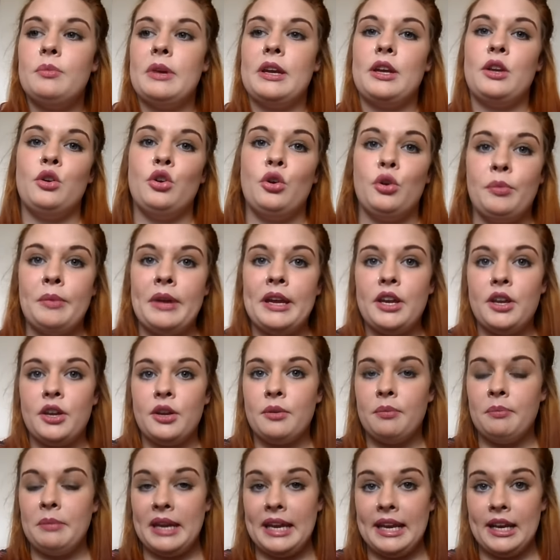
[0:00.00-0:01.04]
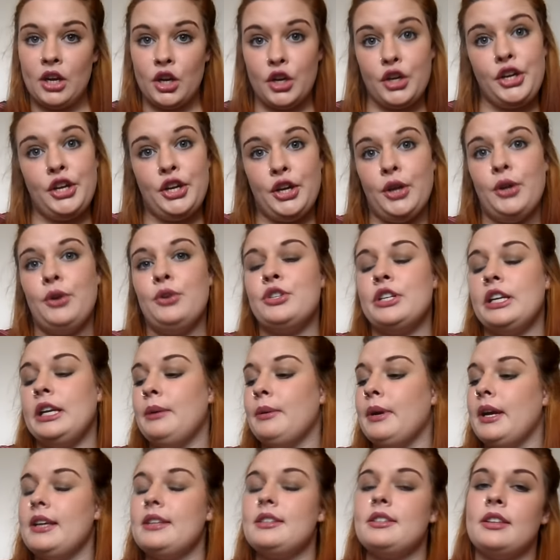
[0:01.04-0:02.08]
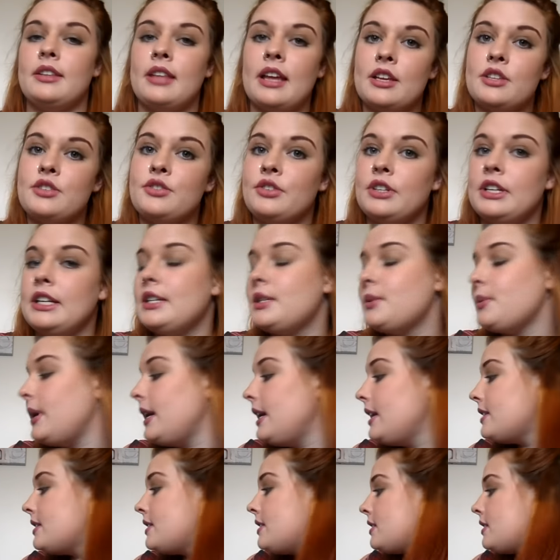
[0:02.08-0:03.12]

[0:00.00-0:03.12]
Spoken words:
make me look huge anyway. So that's really sweet.